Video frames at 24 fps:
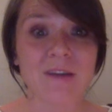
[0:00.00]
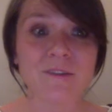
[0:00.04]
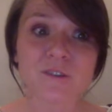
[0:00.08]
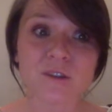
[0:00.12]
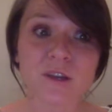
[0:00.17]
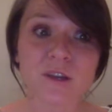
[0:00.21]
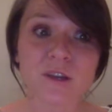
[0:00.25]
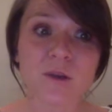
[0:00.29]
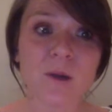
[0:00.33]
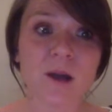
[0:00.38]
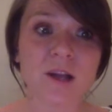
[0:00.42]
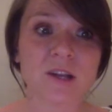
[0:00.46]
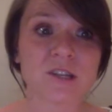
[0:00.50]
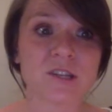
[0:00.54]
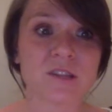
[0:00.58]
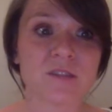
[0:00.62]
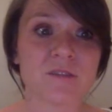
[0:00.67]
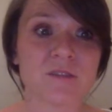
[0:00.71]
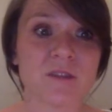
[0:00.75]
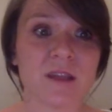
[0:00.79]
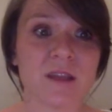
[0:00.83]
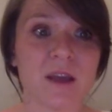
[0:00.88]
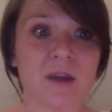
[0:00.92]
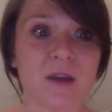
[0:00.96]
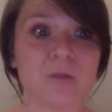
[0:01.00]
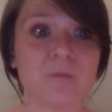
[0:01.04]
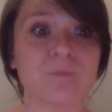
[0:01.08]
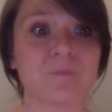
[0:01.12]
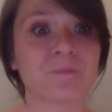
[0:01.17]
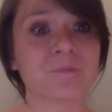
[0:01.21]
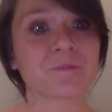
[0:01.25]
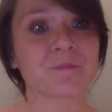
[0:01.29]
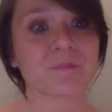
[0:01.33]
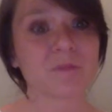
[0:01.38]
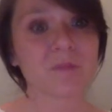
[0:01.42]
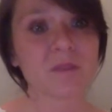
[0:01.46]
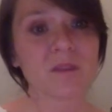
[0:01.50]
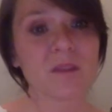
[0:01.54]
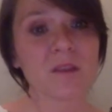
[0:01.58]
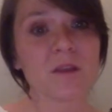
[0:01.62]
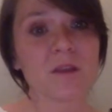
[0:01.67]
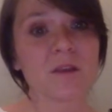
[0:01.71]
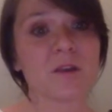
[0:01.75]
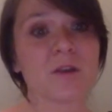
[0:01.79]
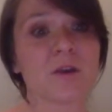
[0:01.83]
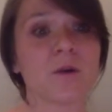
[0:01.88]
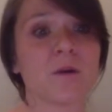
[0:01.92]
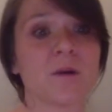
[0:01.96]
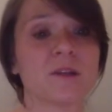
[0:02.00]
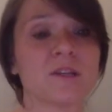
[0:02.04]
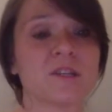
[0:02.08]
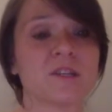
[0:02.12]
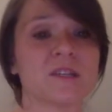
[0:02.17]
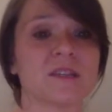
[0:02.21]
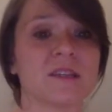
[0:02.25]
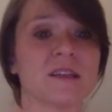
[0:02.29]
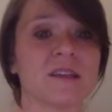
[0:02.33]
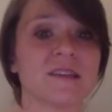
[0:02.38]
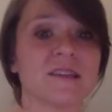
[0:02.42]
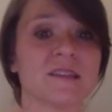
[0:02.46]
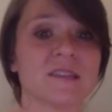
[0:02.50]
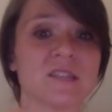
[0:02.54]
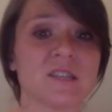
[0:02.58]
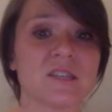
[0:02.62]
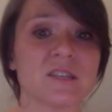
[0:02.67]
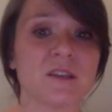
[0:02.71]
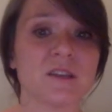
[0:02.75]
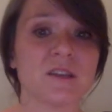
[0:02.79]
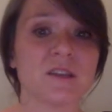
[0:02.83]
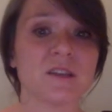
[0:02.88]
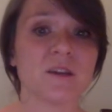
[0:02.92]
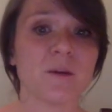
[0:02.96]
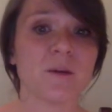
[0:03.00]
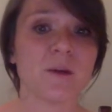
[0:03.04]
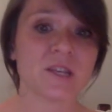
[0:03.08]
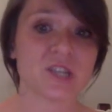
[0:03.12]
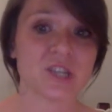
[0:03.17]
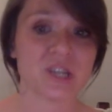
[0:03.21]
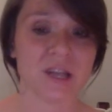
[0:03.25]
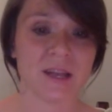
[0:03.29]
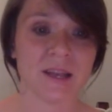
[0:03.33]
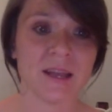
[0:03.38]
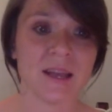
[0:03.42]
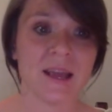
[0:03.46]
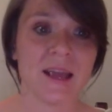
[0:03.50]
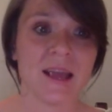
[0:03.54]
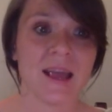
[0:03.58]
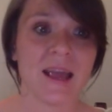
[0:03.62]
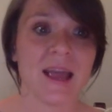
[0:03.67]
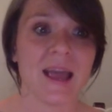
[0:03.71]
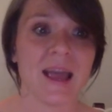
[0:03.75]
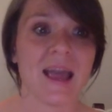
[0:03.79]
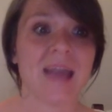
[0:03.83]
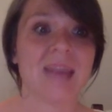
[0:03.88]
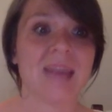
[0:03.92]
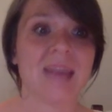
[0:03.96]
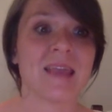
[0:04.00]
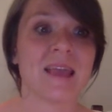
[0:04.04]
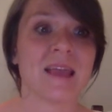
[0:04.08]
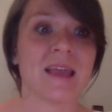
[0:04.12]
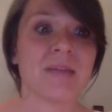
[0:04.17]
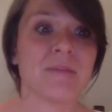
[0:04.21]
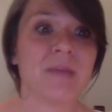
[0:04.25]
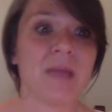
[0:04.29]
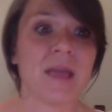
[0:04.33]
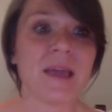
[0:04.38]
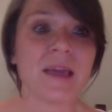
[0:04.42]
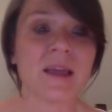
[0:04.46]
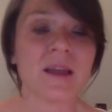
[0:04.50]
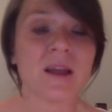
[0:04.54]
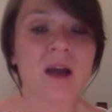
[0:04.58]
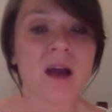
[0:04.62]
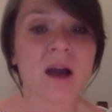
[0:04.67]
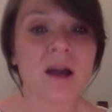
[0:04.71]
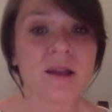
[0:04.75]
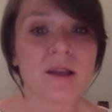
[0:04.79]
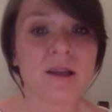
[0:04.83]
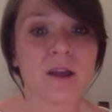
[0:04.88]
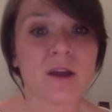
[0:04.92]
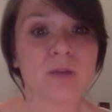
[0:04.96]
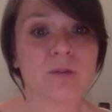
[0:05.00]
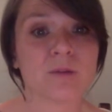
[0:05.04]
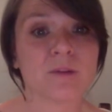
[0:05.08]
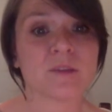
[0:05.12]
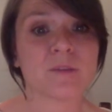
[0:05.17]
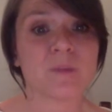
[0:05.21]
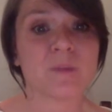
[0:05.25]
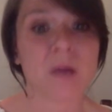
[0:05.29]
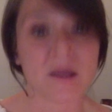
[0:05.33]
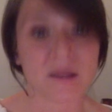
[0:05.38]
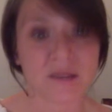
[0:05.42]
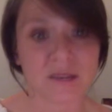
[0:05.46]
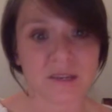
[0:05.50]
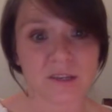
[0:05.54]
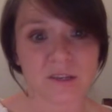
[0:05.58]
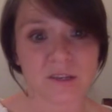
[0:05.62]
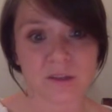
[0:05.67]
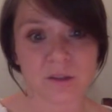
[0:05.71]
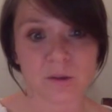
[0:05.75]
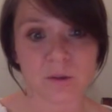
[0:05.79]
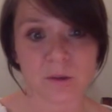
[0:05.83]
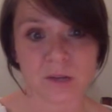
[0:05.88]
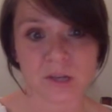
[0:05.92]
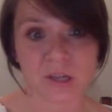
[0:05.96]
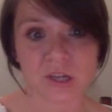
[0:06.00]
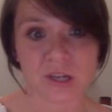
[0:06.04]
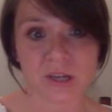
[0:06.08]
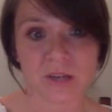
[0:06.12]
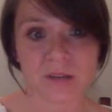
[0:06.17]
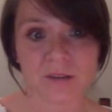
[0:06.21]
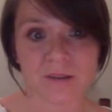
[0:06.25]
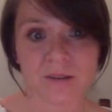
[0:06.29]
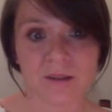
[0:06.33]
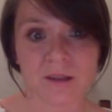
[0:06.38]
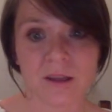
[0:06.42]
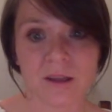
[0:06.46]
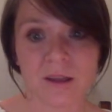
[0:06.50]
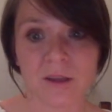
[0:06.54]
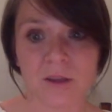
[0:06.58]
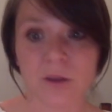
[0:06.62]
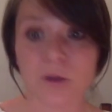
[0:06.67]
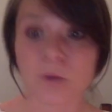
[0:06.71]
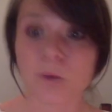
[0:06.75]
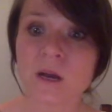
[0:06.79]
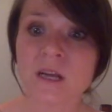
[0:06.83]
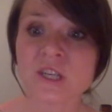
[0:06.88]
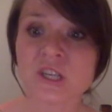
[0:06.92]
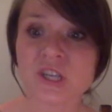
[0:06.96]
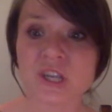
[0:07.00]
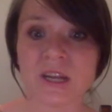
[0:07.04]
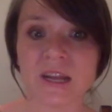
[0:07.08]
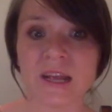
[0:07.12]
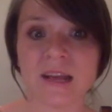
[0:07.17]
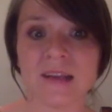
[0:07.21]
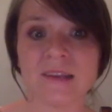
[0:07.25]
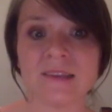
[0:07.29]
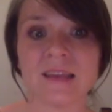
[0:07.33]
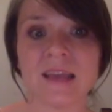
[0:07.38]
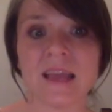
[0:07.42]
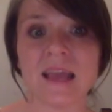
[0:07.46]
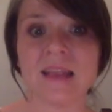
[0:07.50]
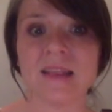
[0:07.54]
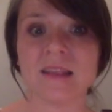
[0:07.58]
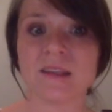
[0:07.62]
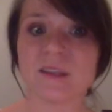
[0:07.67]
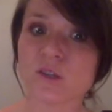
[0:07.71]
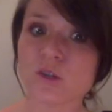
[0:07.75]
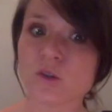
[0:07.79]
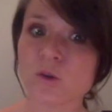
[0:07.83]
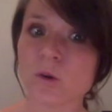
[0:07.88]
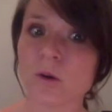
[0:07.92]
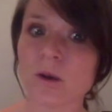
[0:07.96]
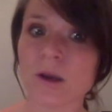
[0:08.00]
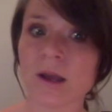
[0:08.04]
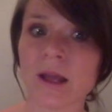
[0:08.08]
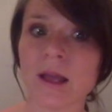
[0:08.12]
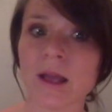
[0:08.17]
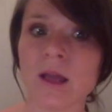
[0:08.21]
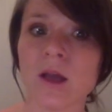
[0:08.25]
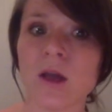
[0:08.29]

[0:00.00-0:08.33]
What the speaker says: you watch the video, you're going to listen to the question and then make an audio responding to the question. Your question is, in the story,